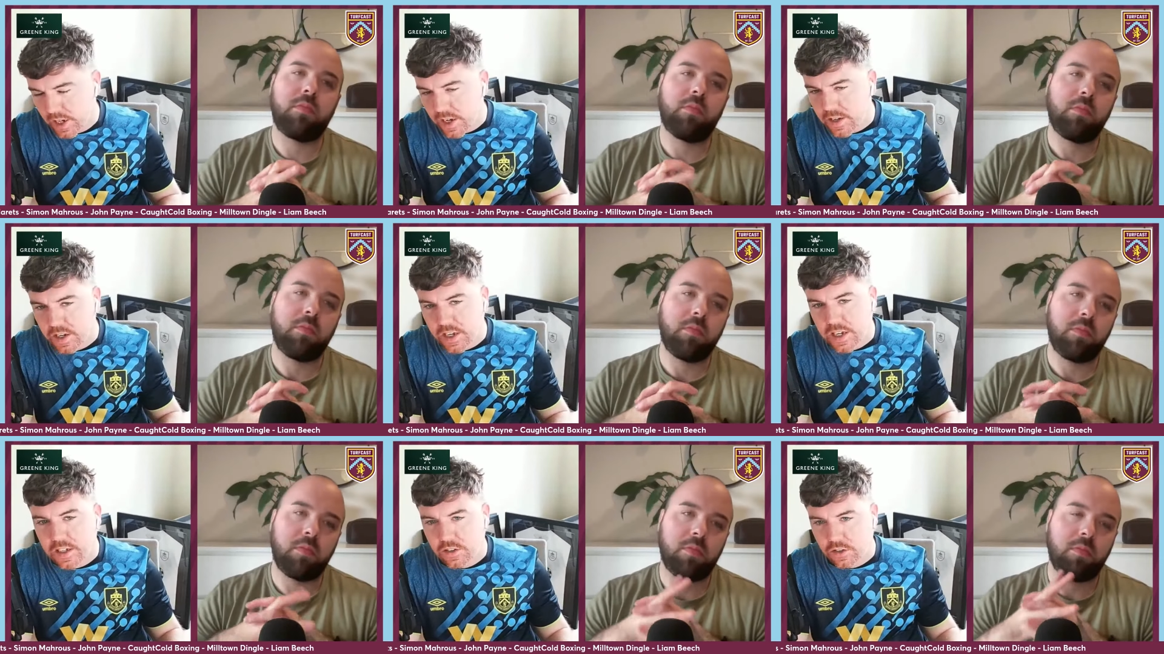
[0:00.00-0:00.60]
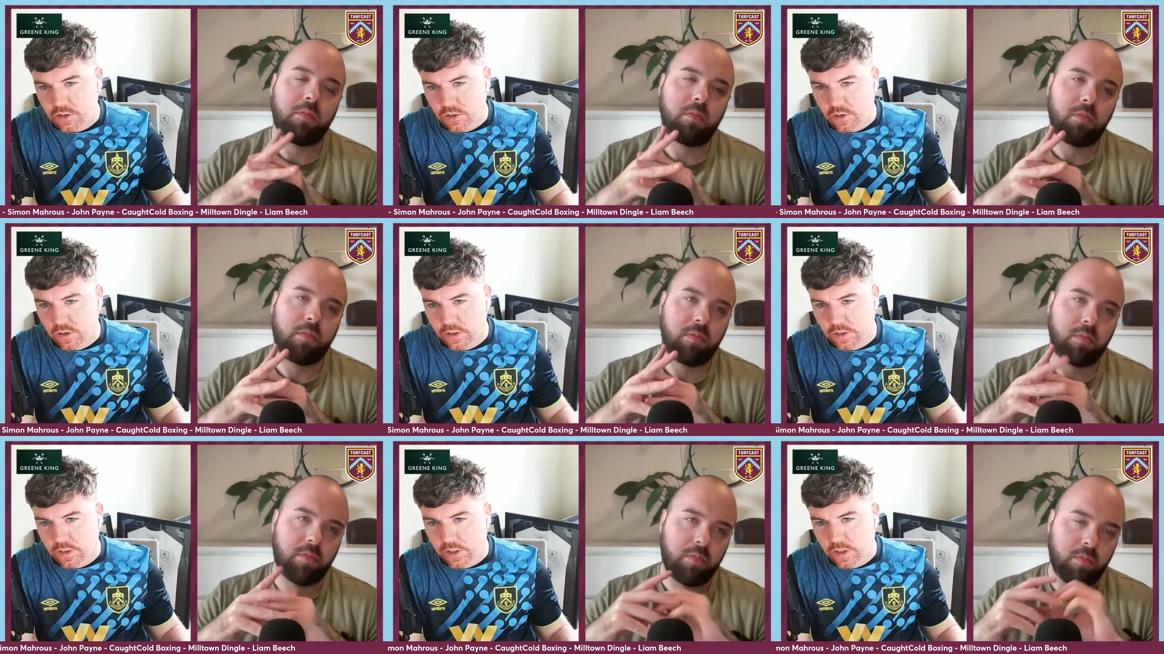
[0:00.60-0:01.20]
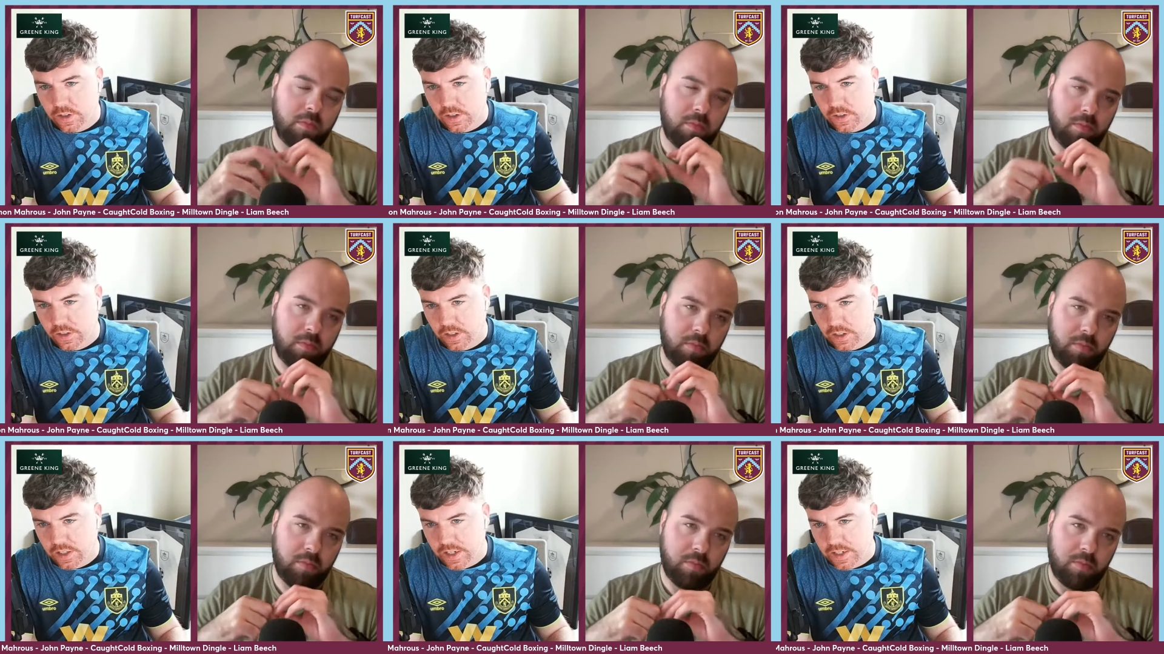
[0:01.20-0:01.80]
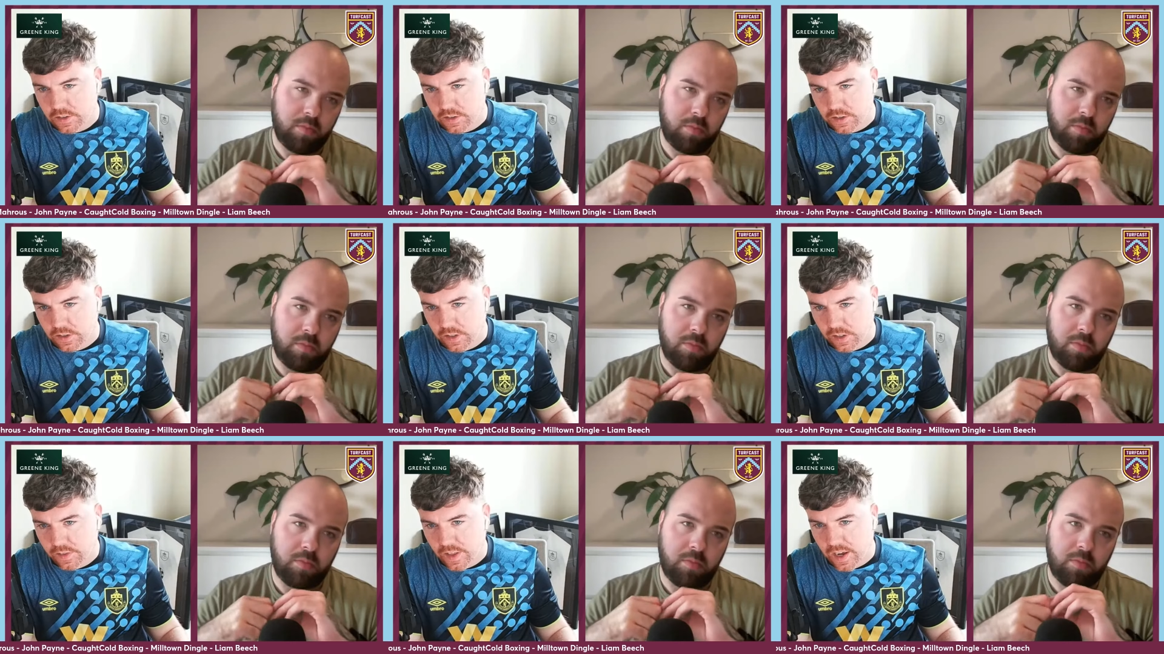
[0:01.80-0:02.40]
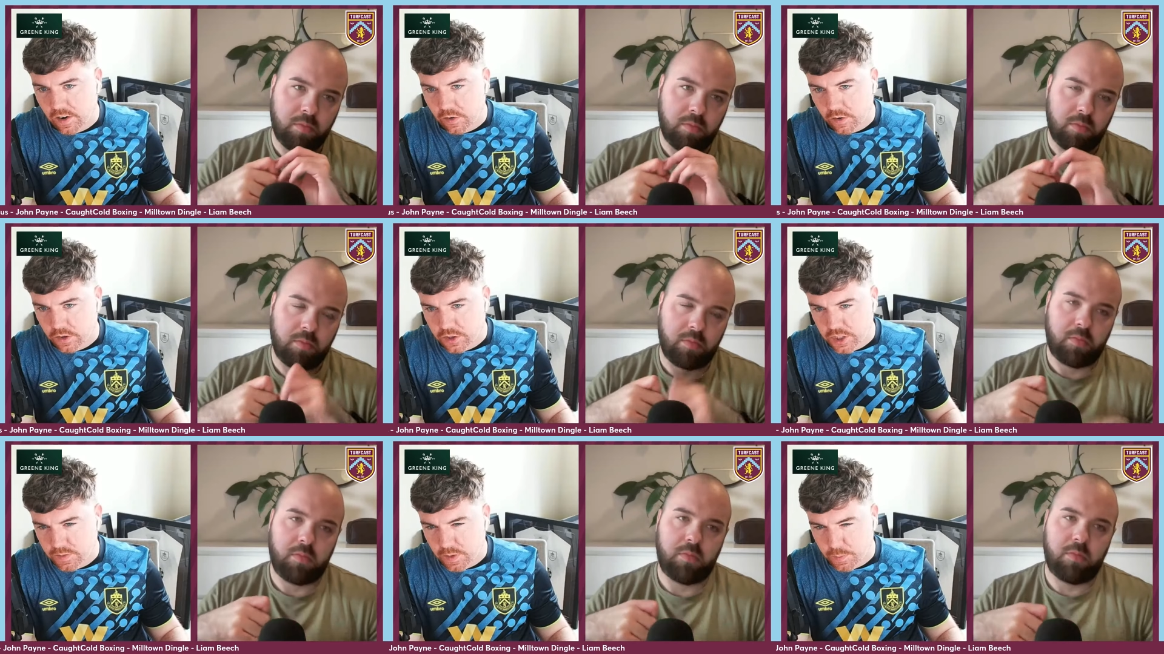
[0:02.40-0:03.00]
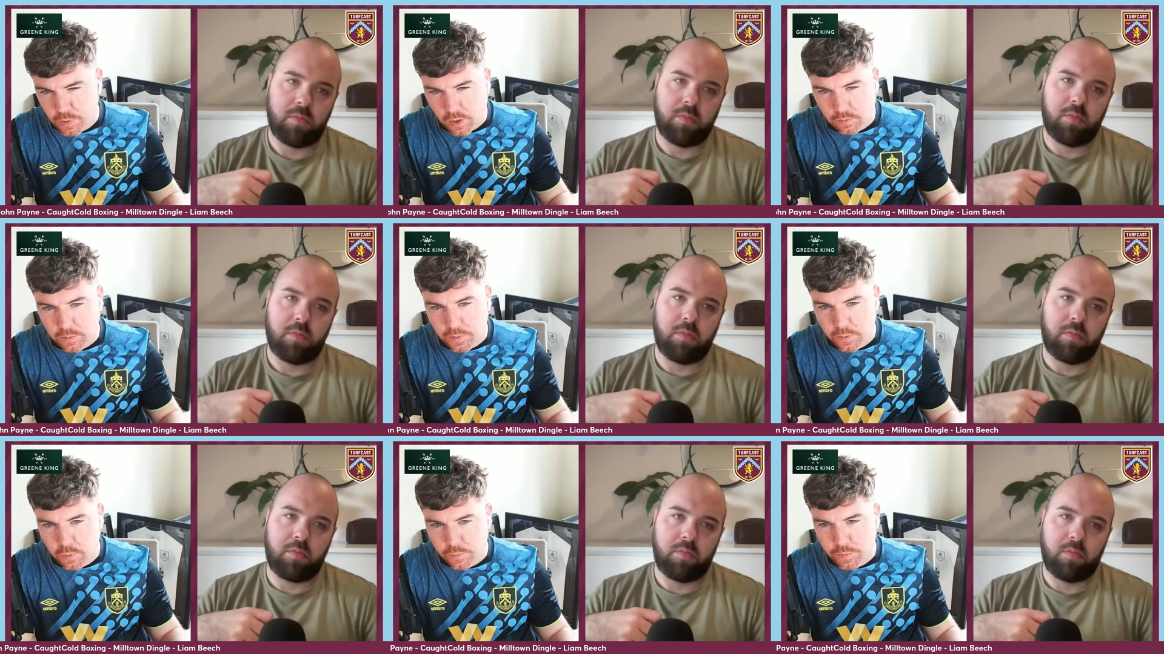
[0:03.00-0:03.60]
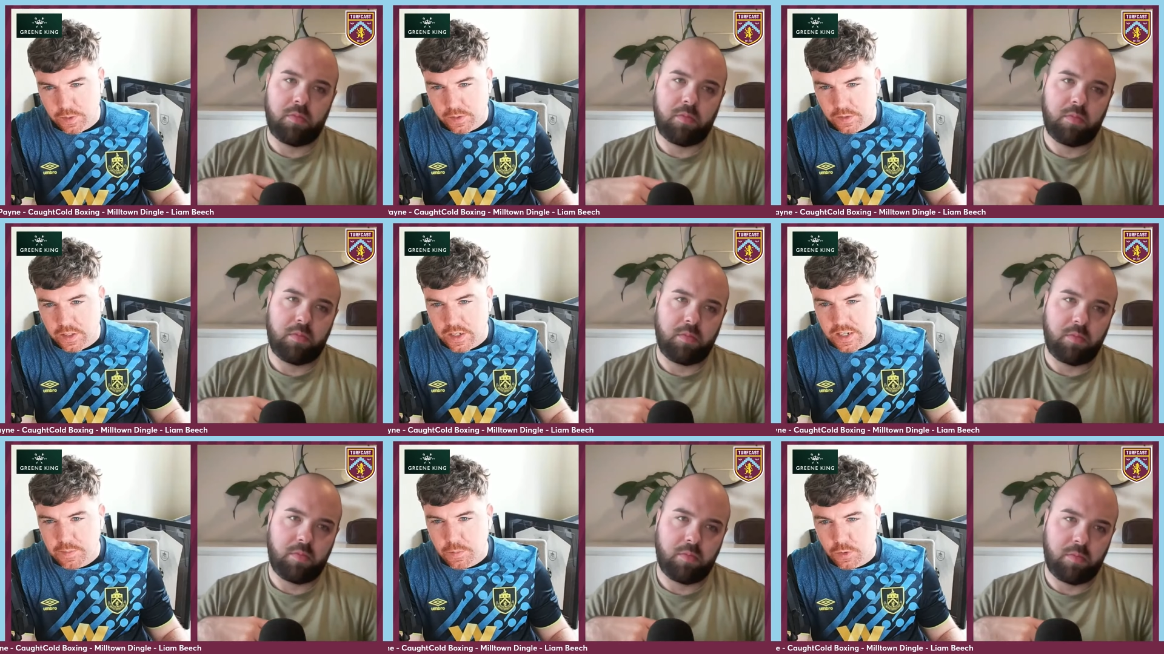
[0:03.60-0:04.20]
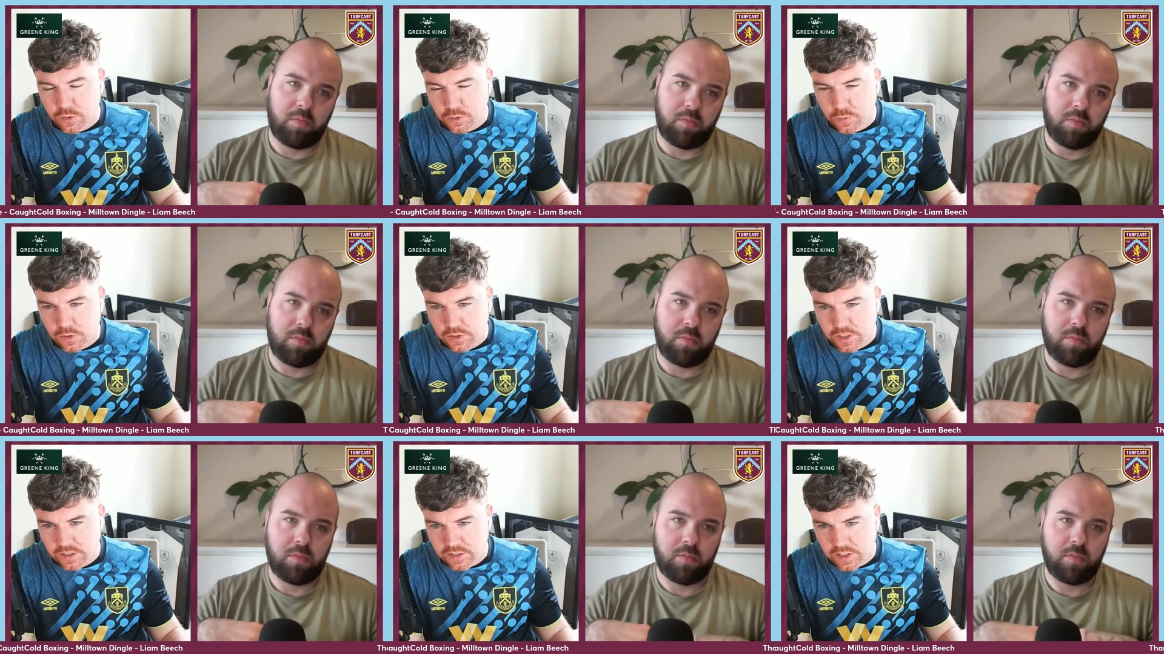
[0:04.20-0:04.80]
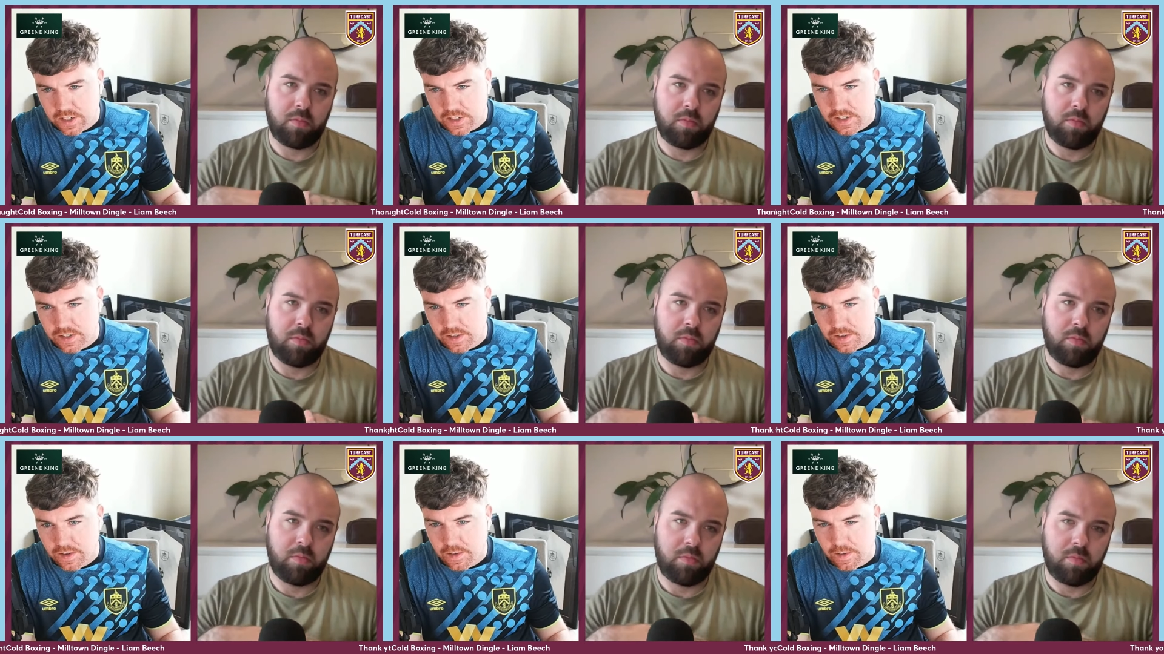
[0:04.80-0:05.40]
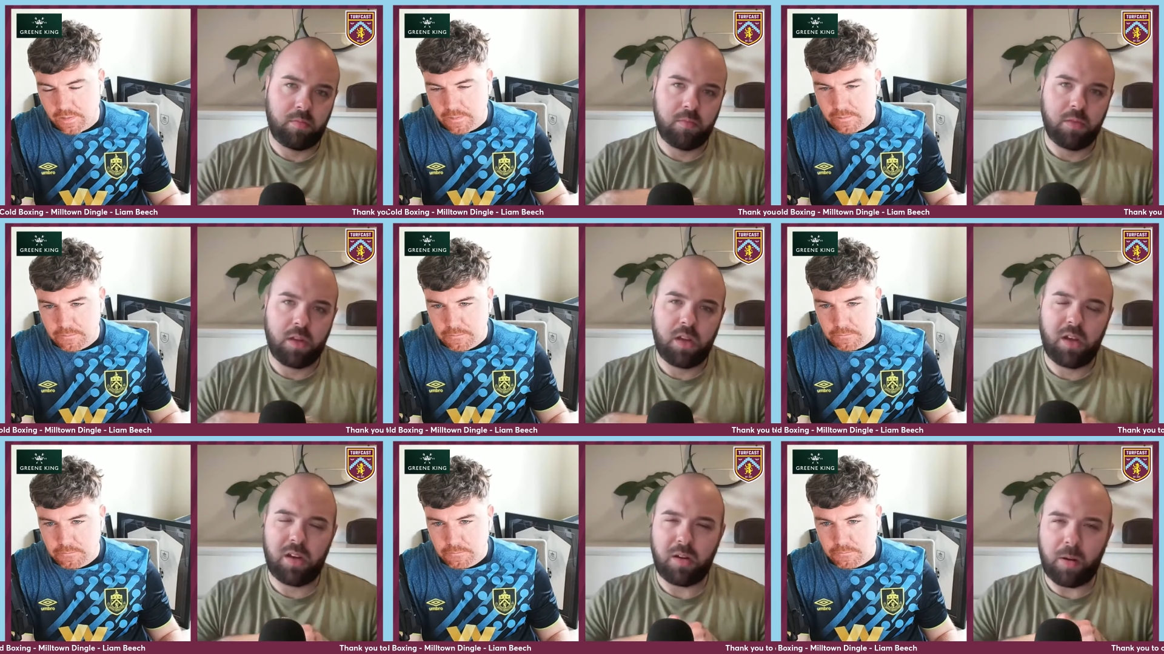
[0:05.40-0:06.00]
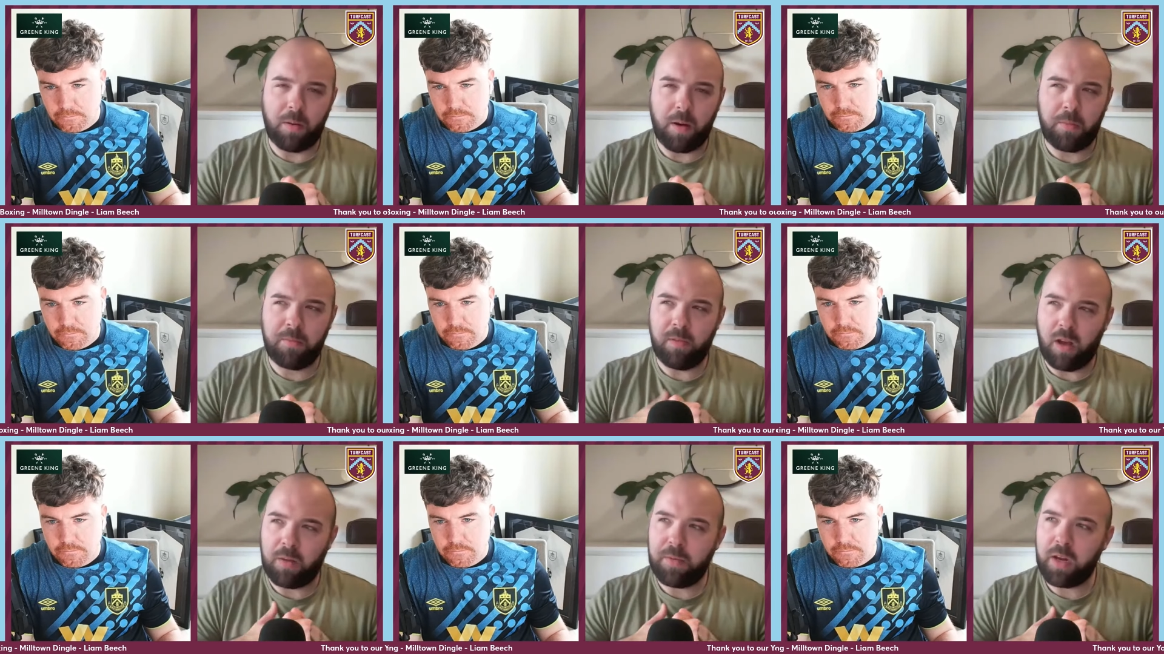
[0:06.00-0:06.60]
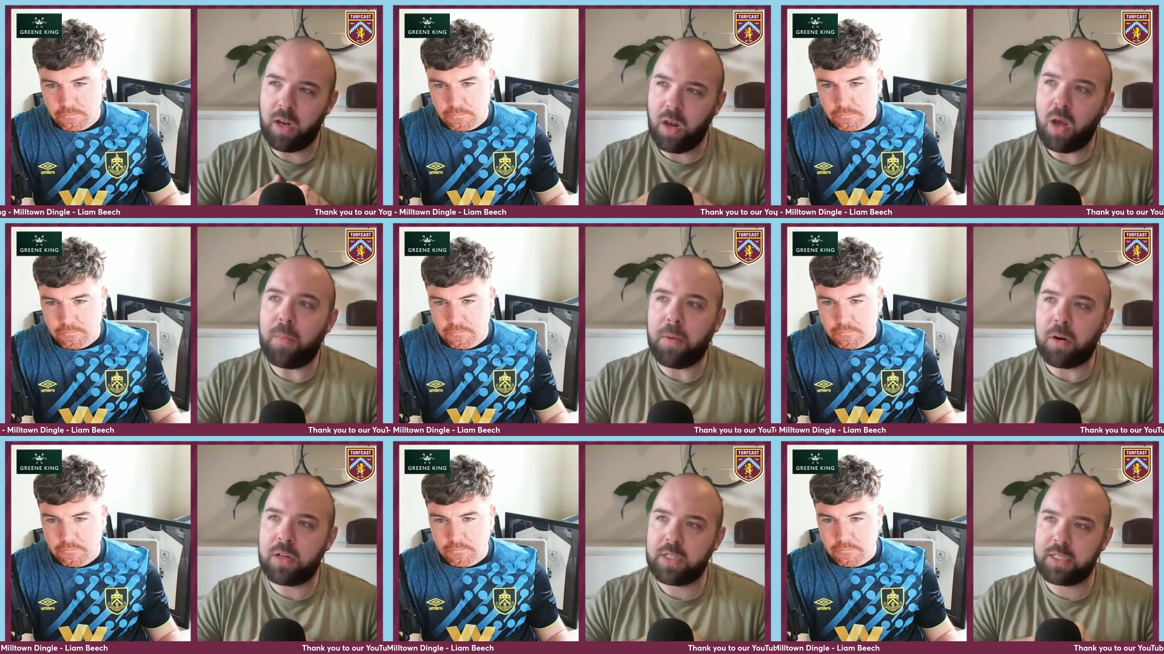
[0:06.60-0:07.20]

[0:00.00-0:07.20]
Speaker 1: years or so, and the Glazers and their ownership, you probably would be leaning more towards excited.
Speaker 2: Oh, I'm a lot more